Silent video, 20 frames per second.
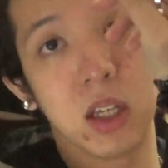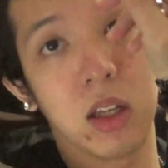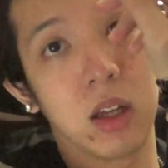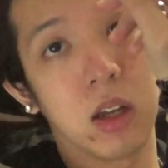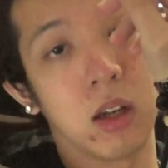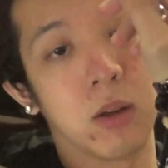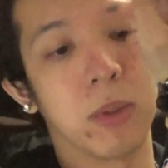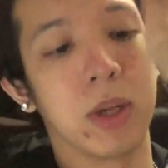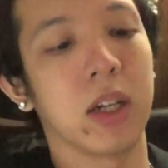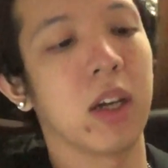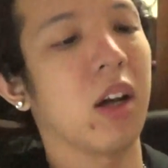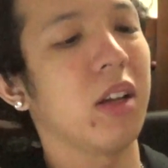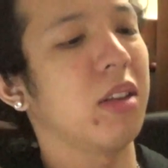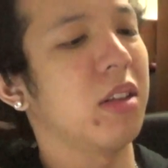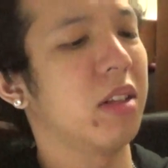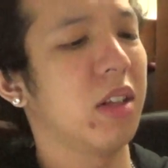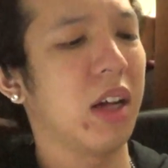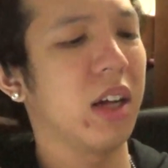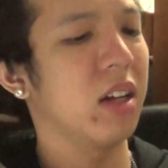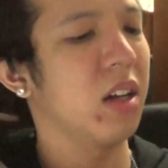I
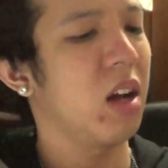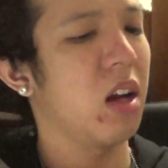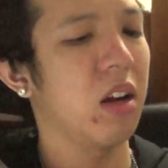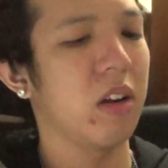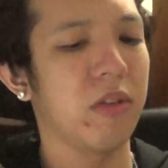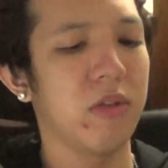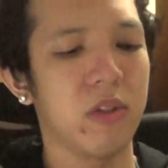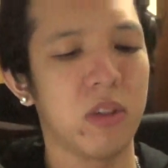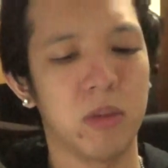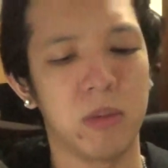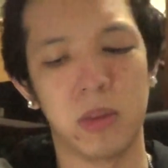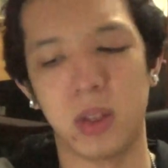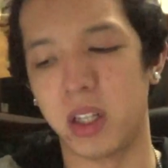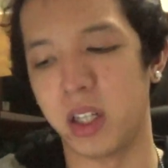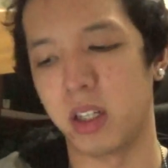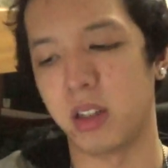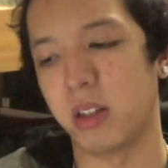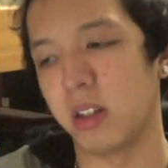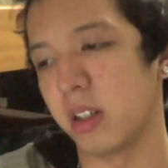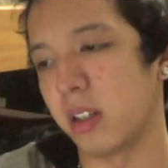got it from
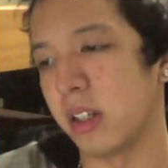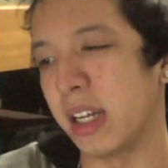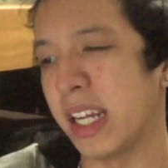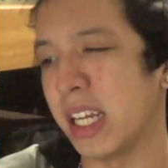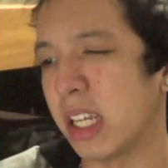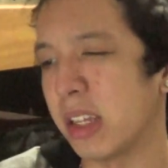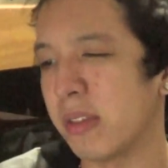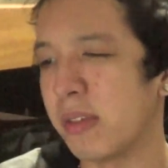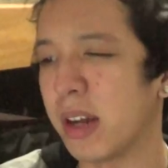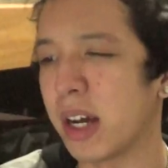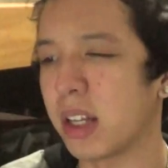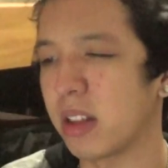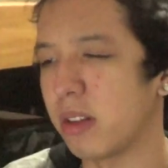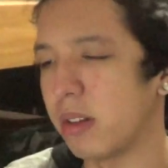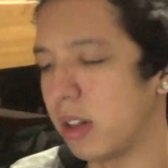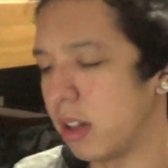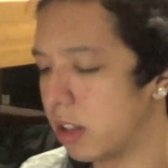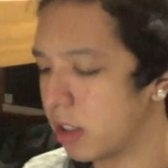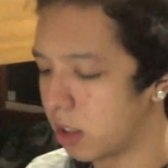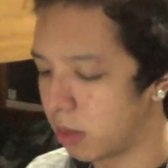like Nike
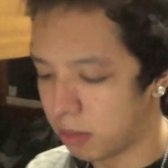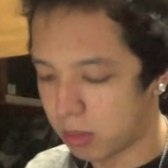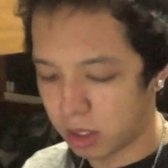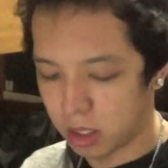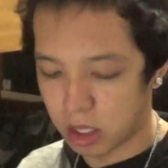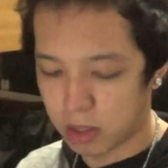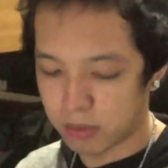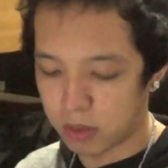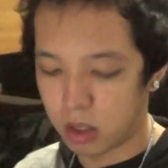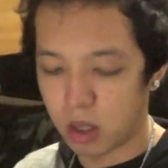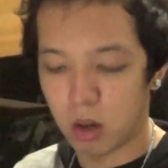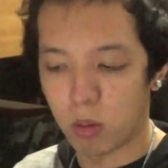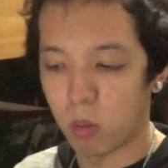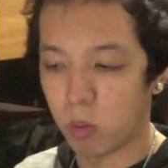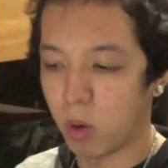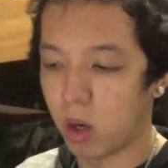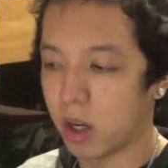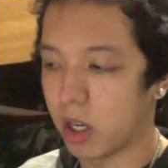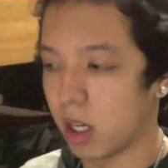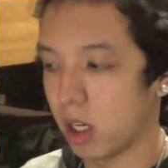factory or something. I forgot
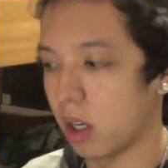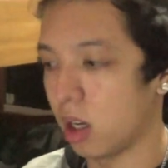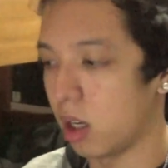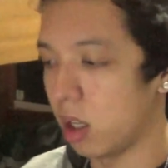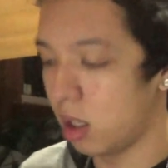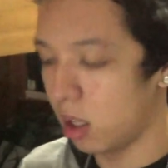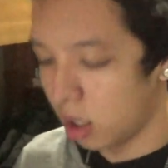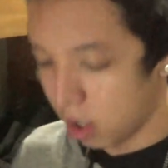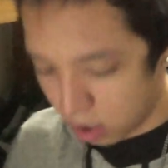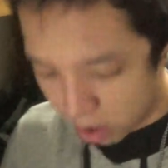where I got it.